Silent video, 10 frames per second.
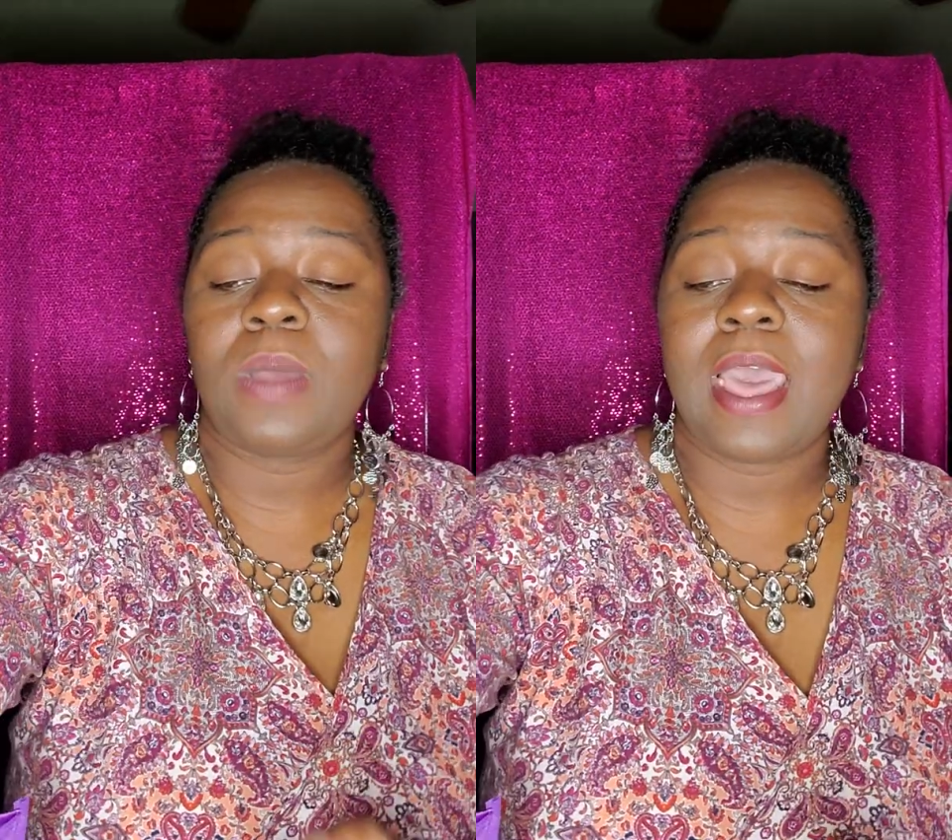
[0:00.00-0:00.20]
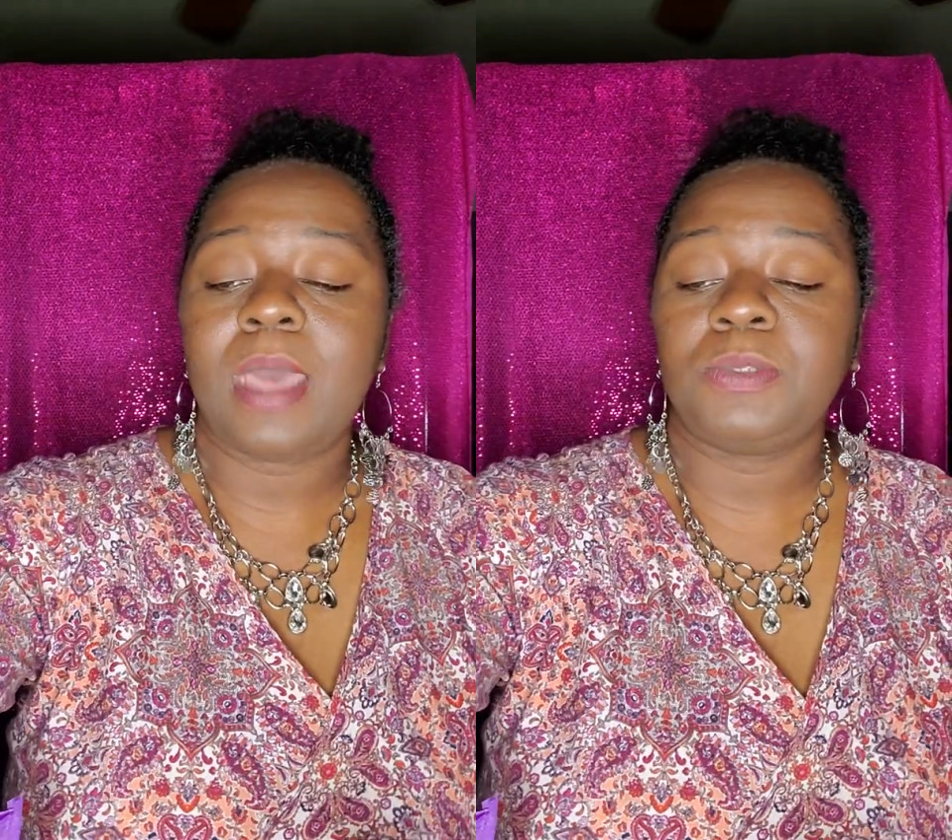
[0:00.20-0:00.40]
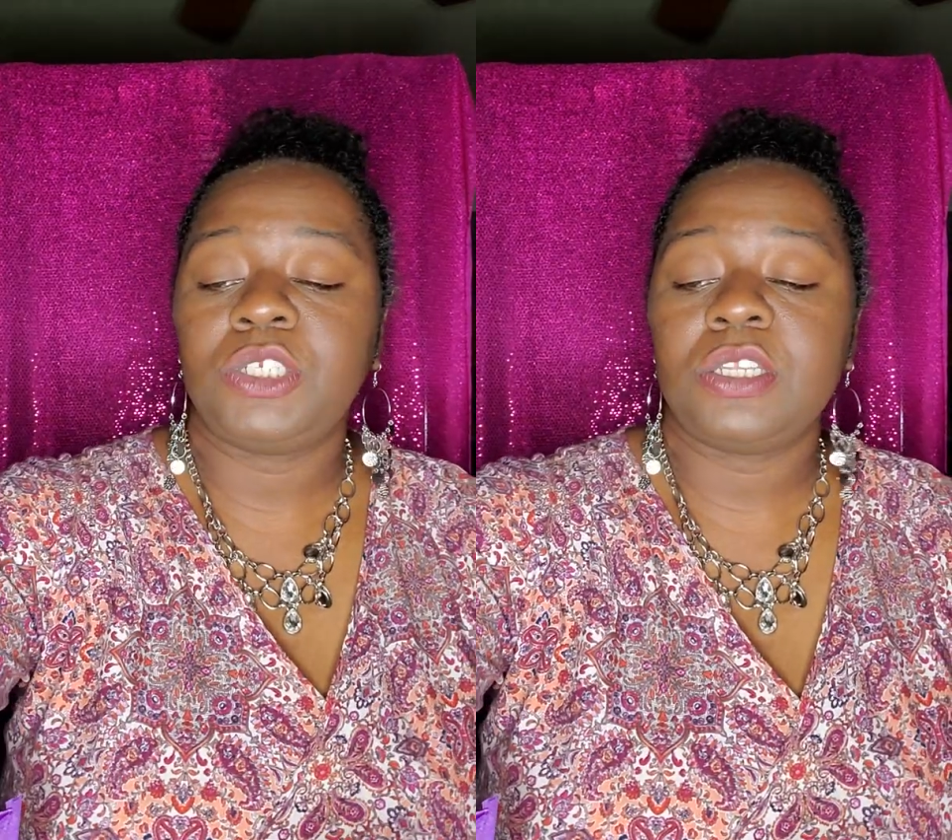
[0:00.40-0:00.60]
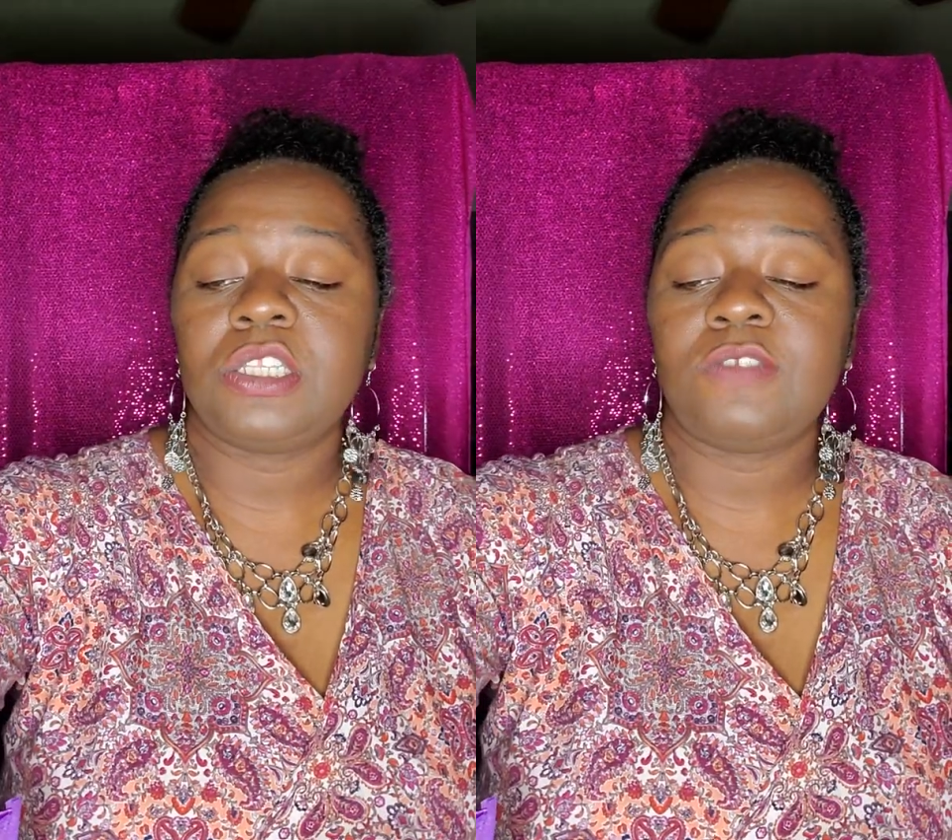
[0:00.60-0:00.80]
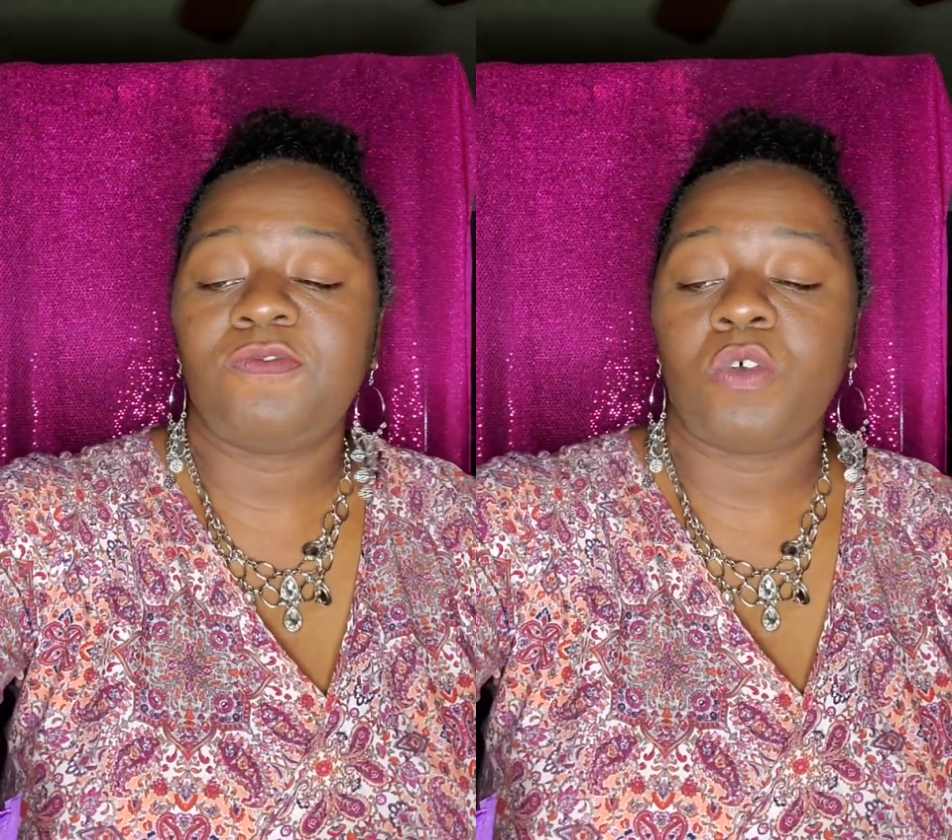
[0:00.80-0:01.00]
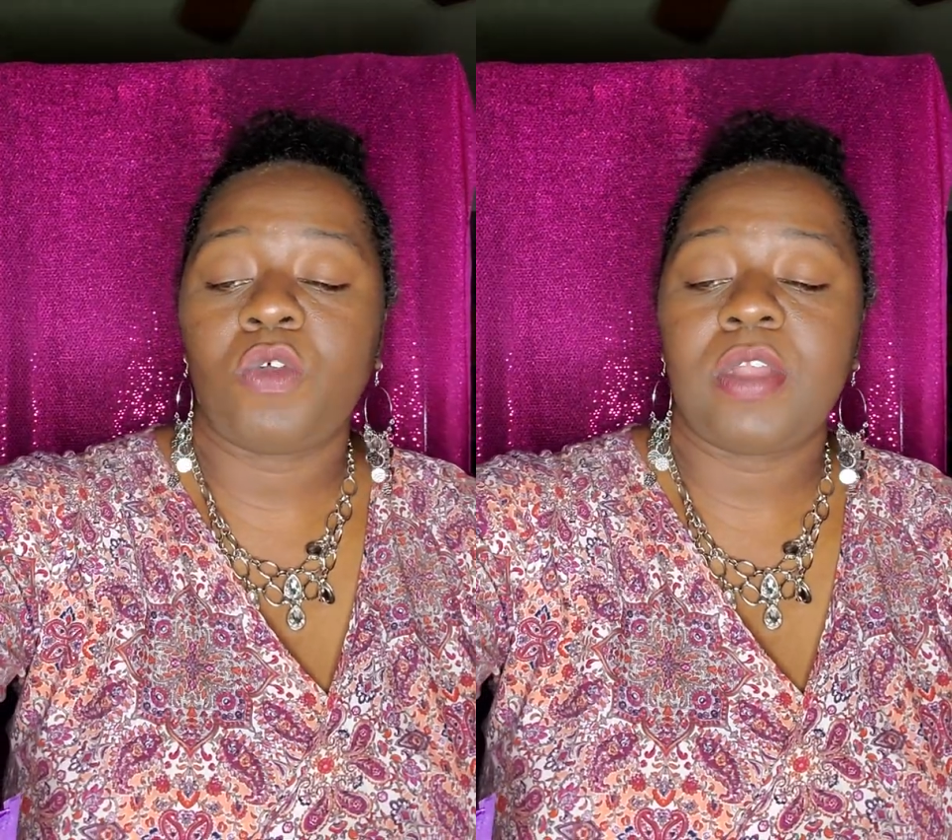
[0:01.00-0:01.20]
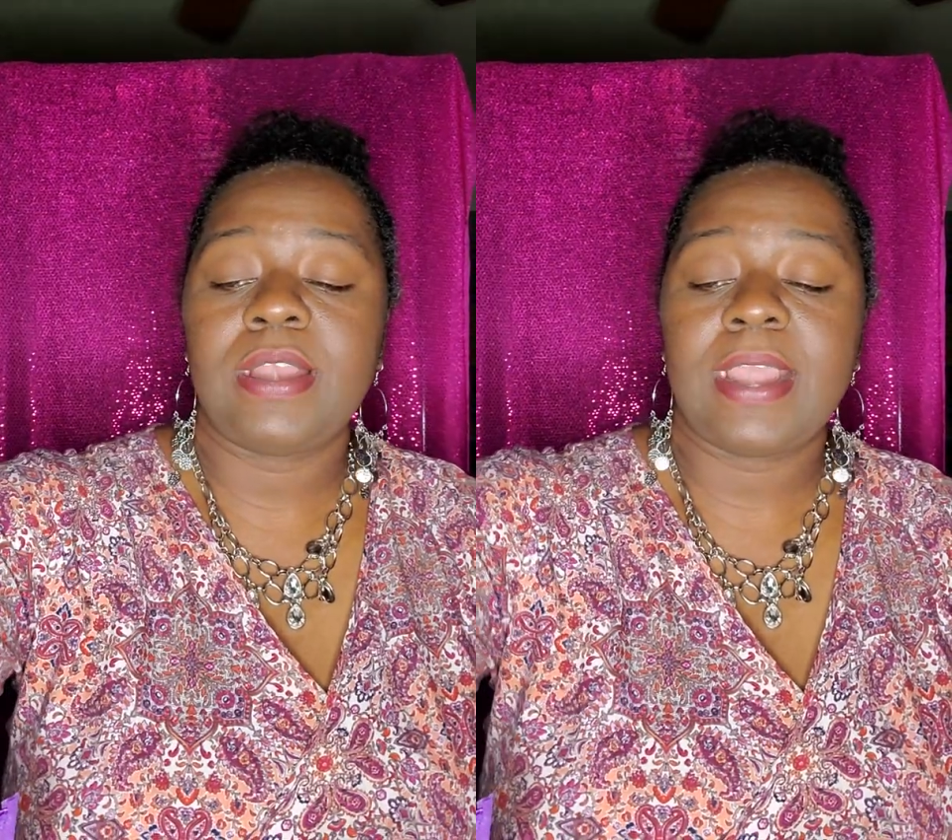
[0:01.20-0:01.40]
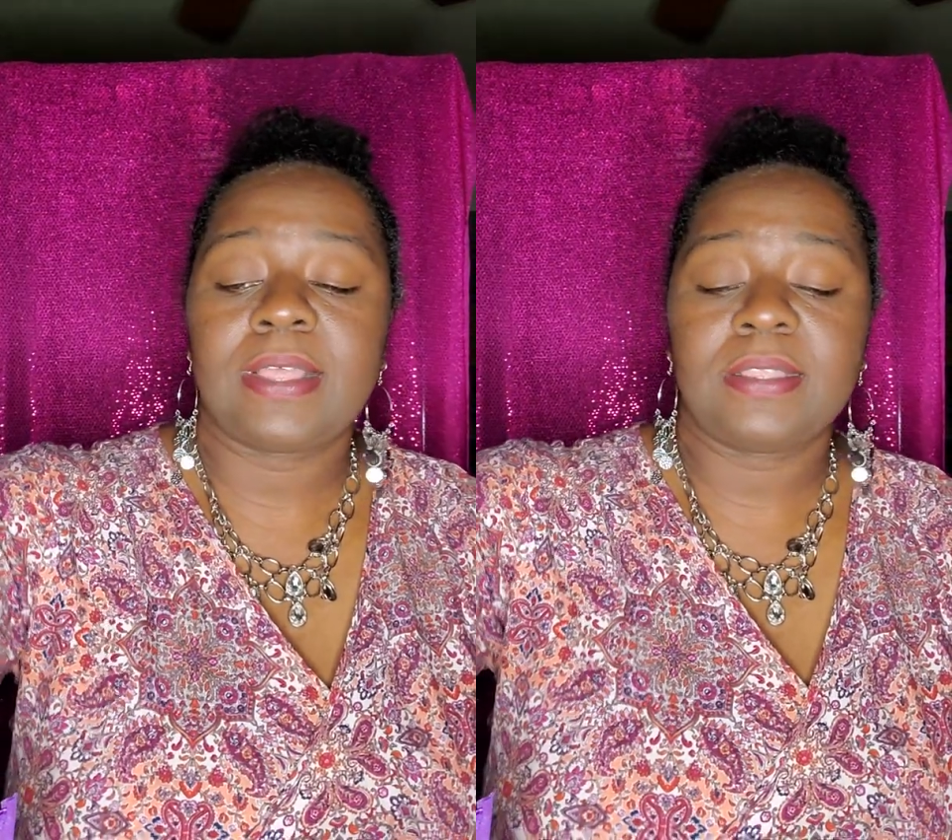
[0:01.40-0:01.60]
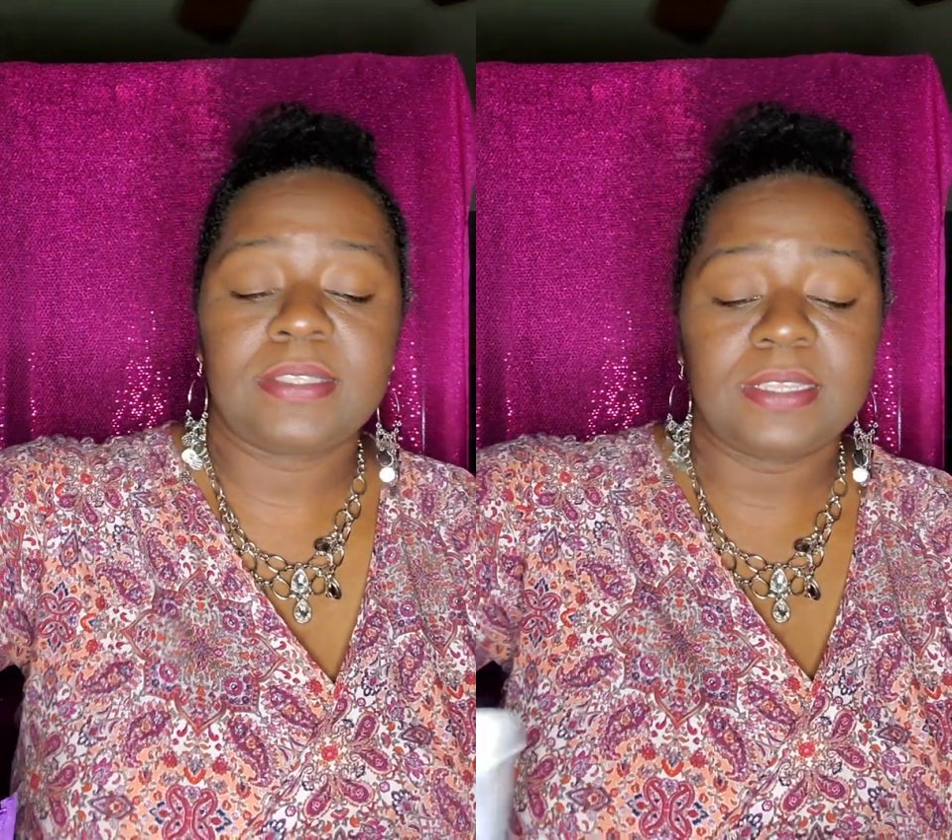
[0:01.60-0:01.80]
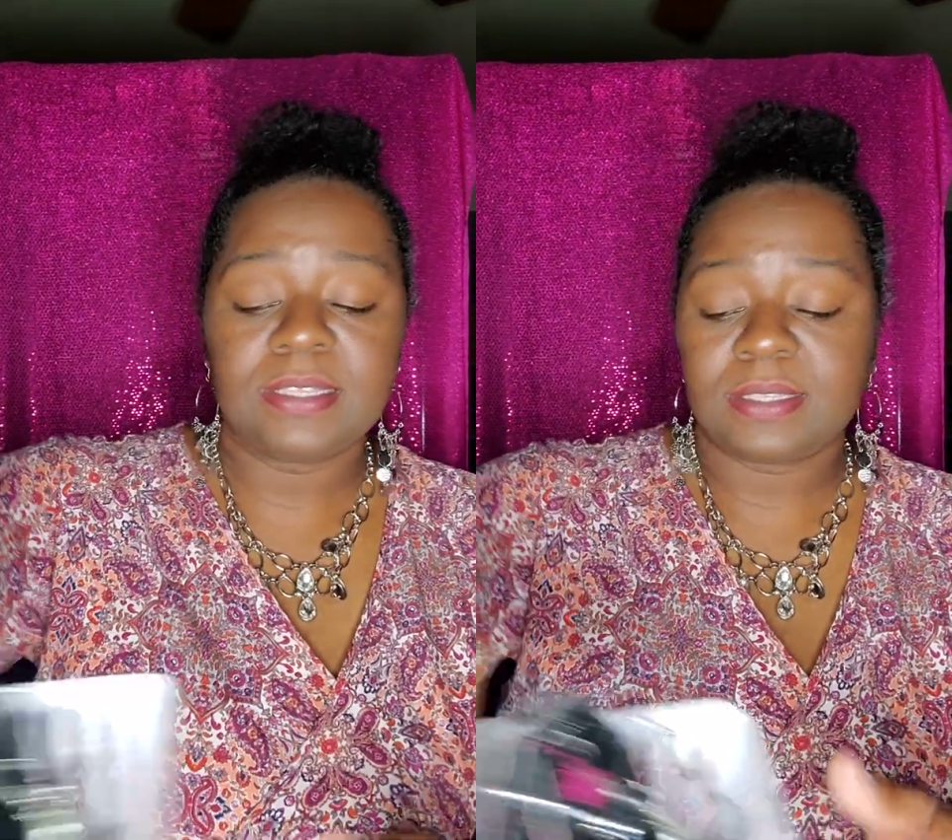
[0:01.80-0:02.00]
options for
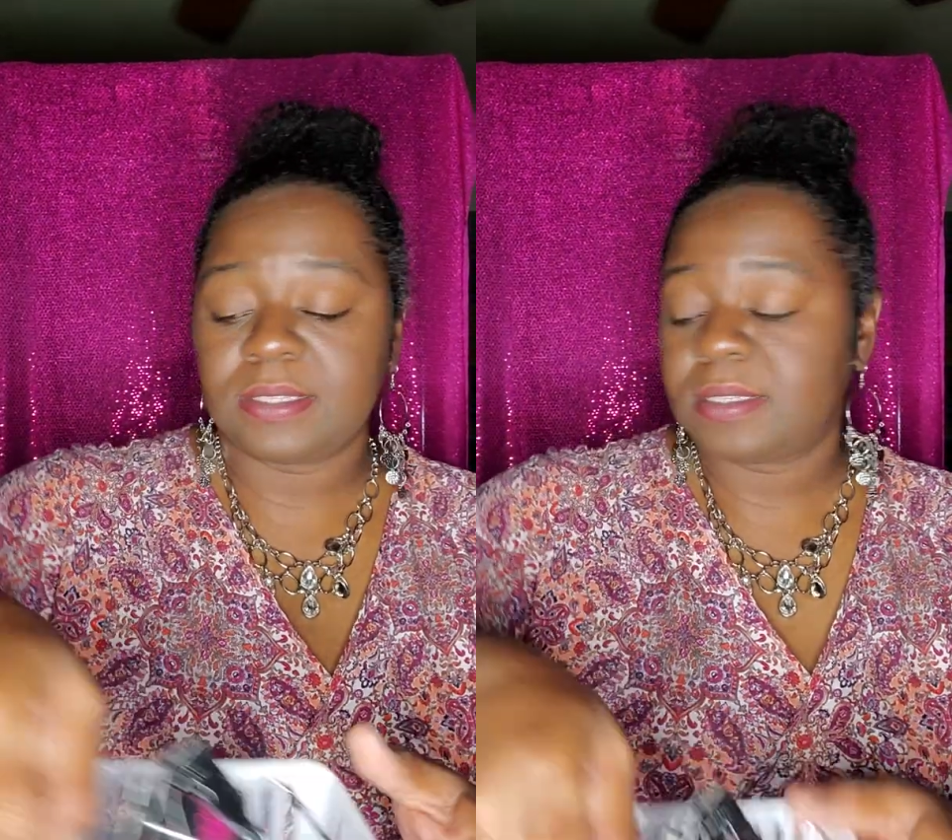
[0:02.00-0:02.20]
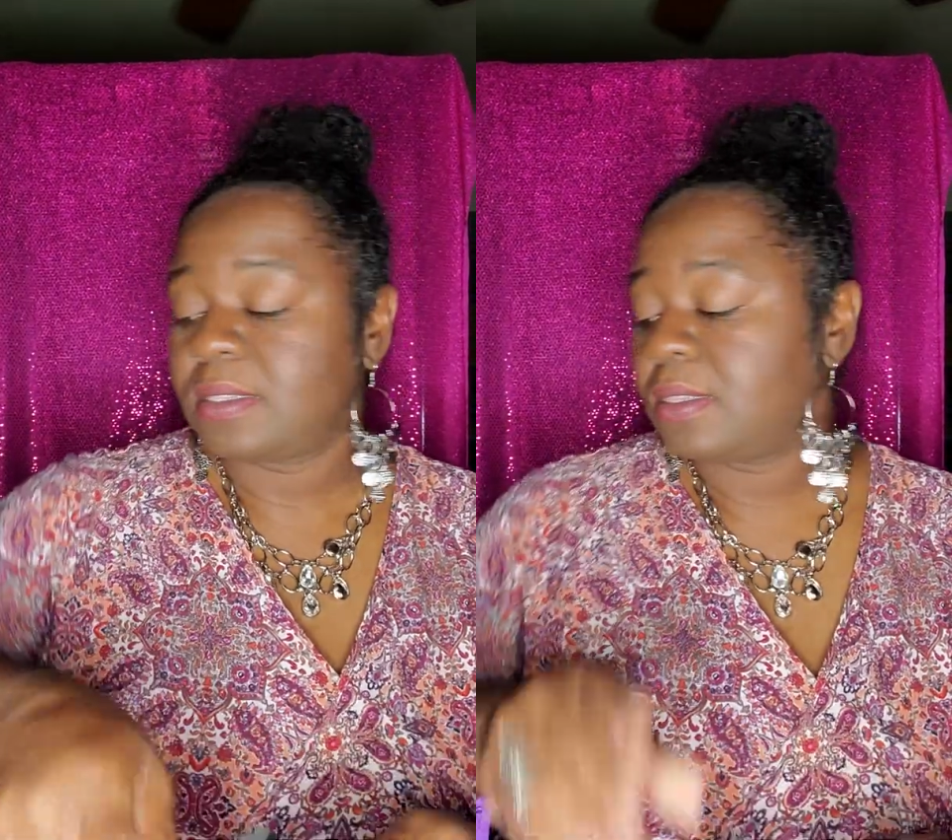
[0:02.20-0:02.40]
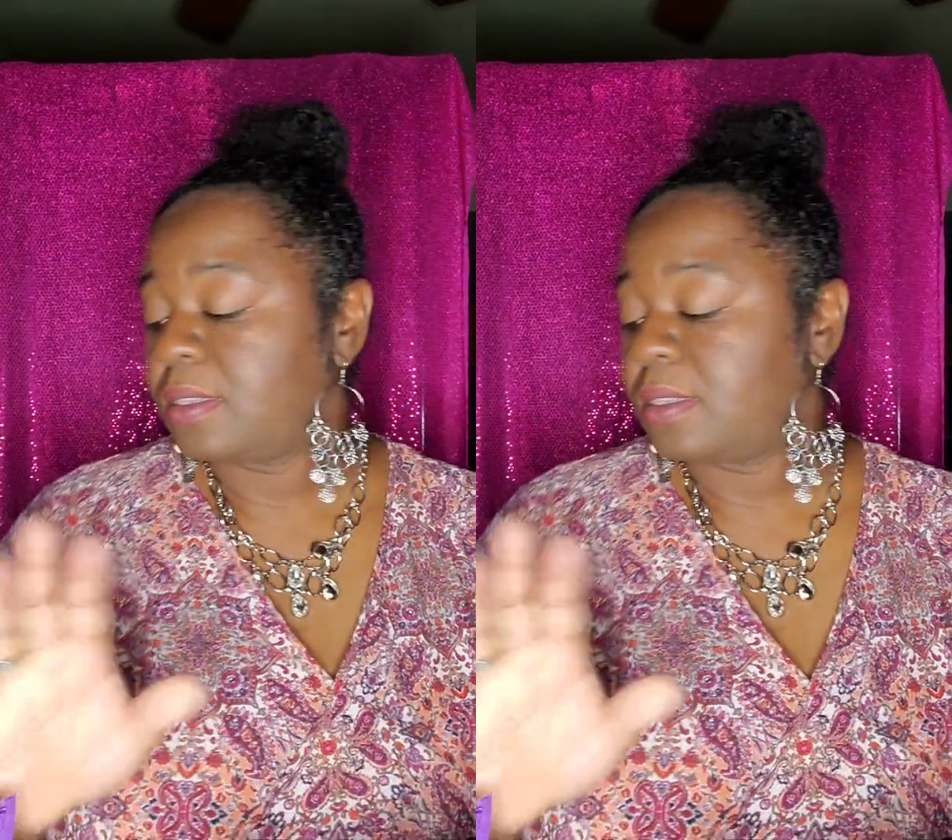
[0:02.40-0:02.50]
necklaces.